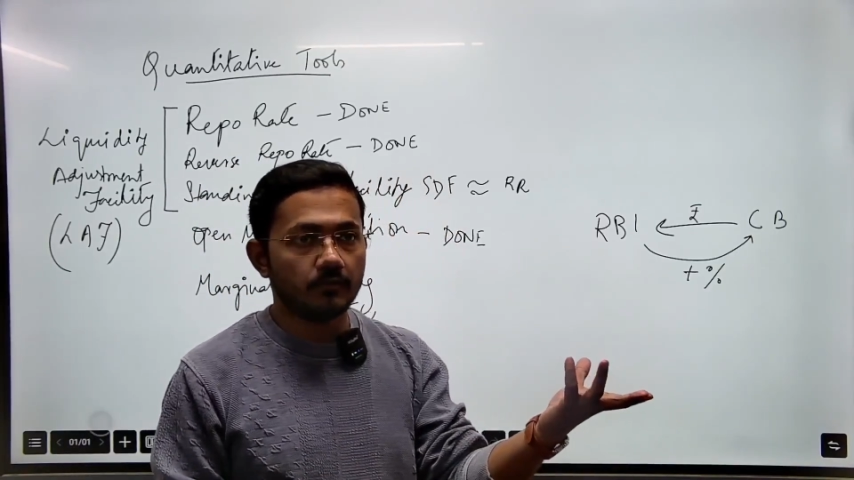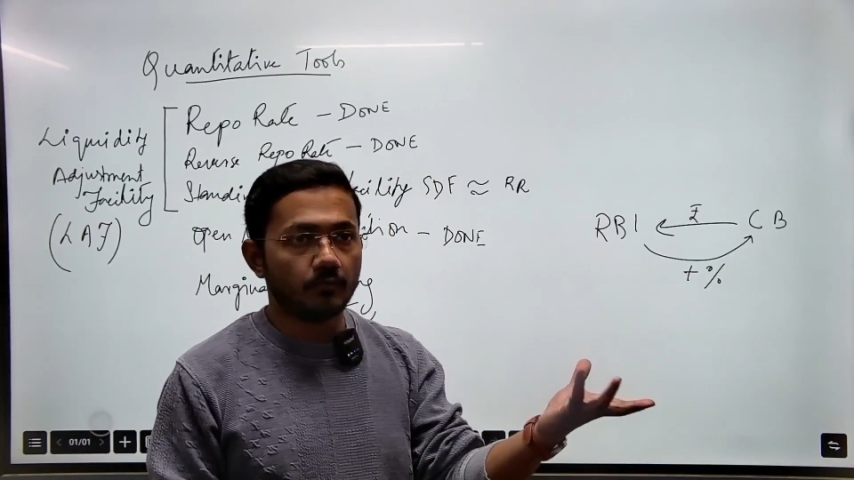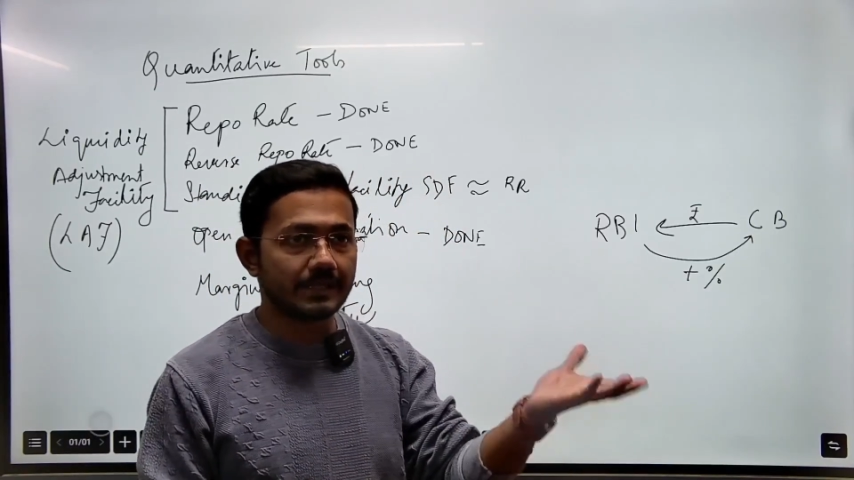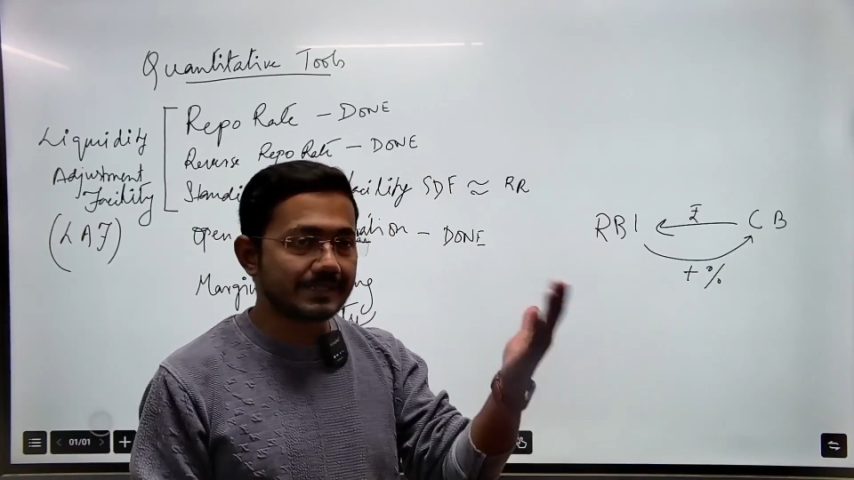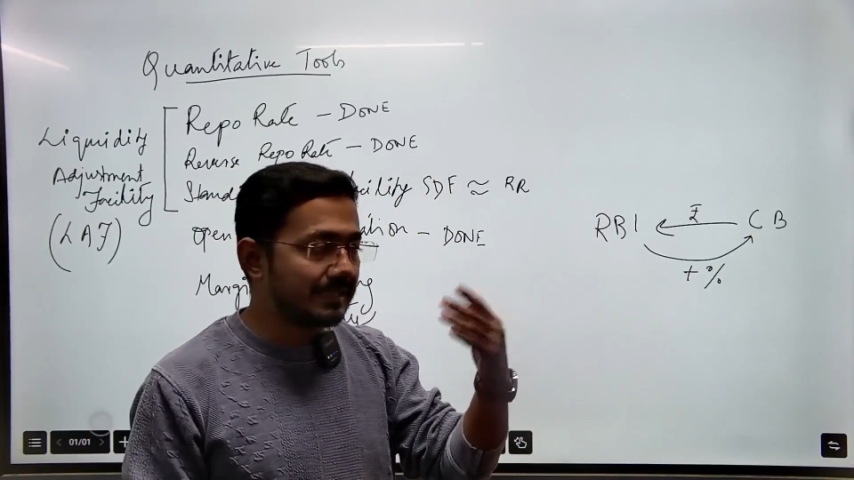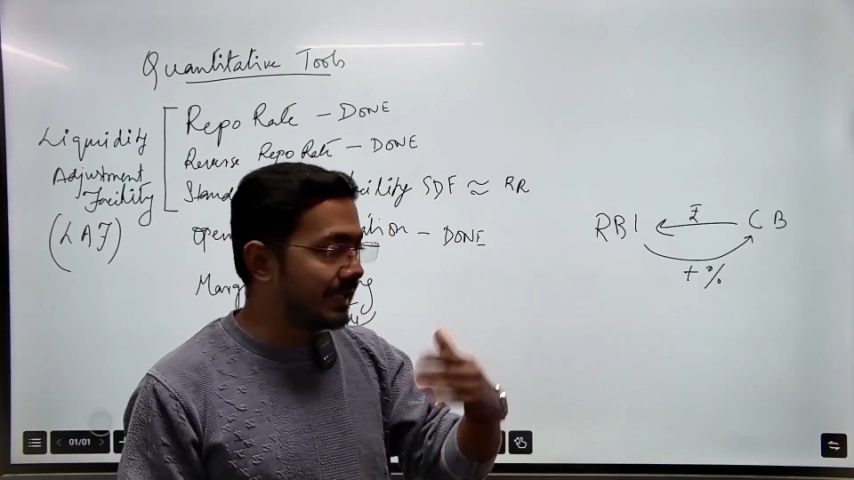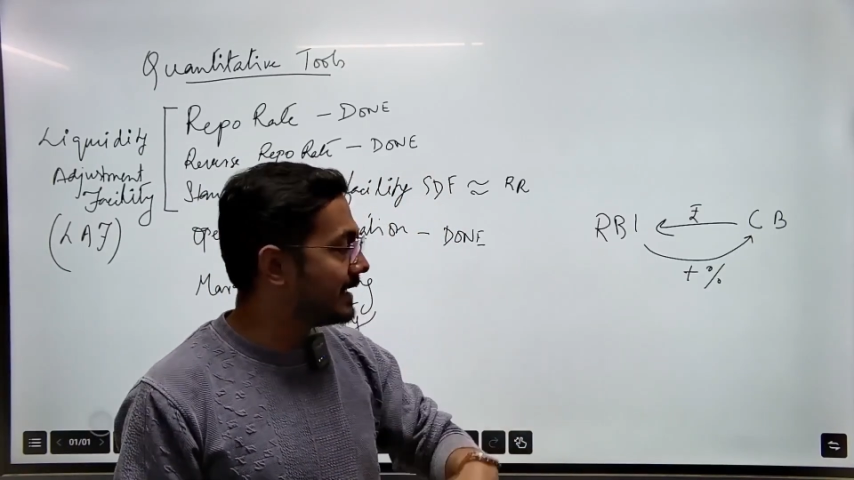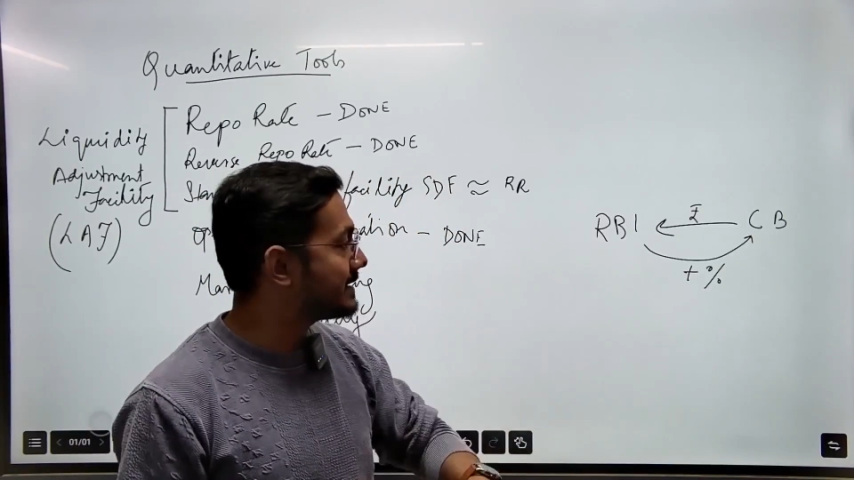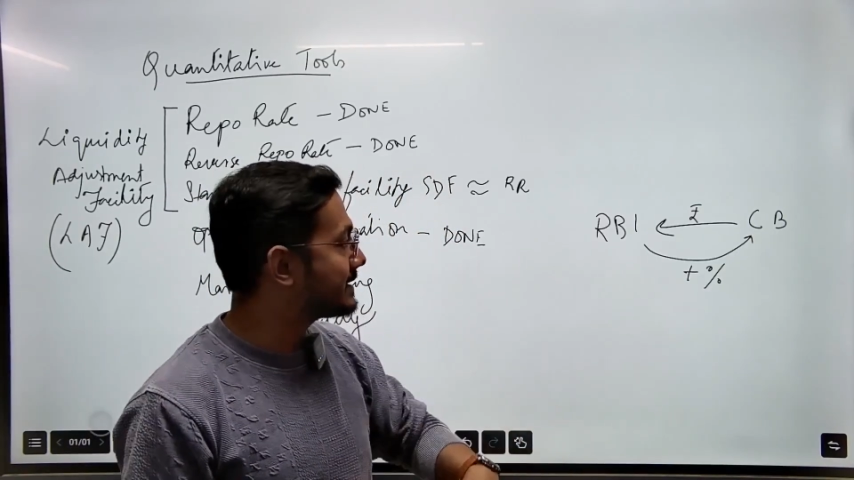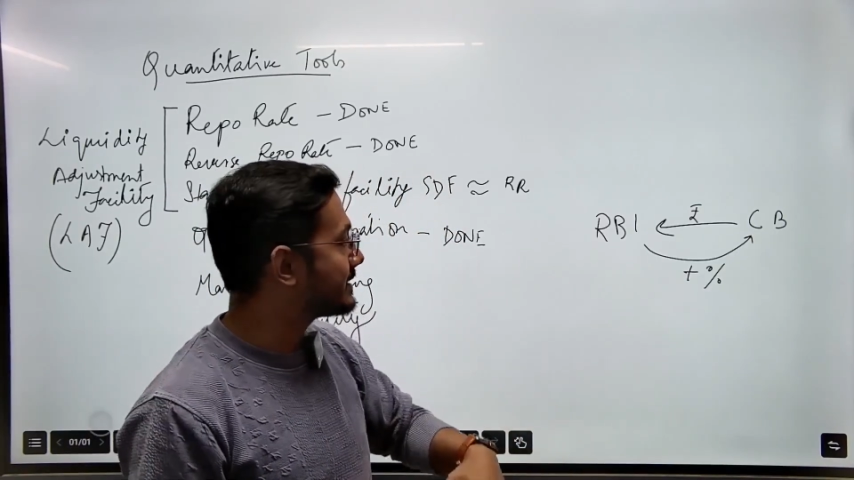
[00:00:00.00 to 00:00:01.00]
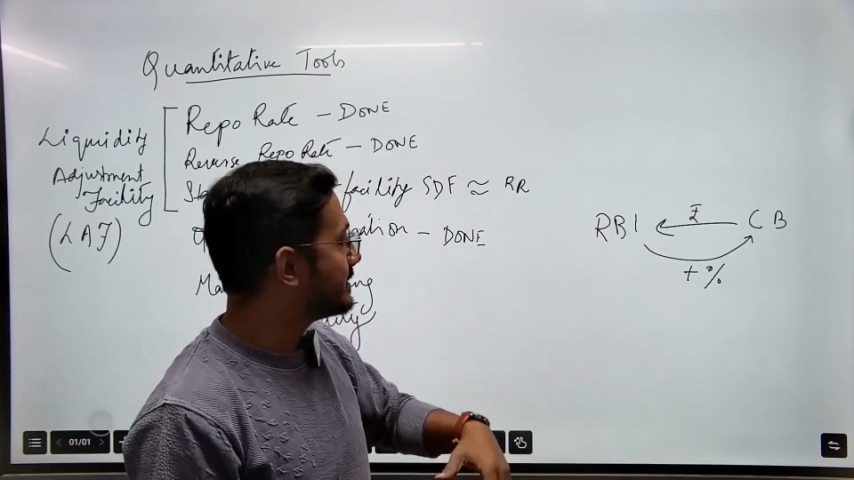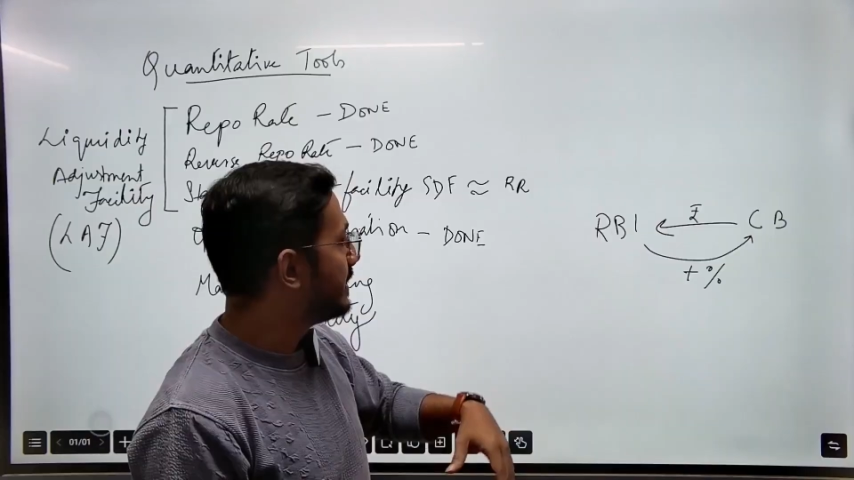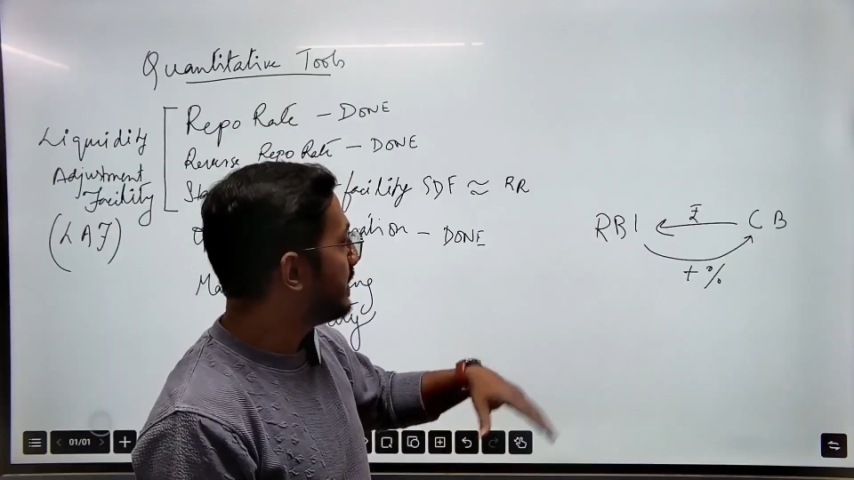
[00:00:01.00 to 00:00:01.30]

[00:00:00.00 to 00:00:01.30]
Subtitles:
was less,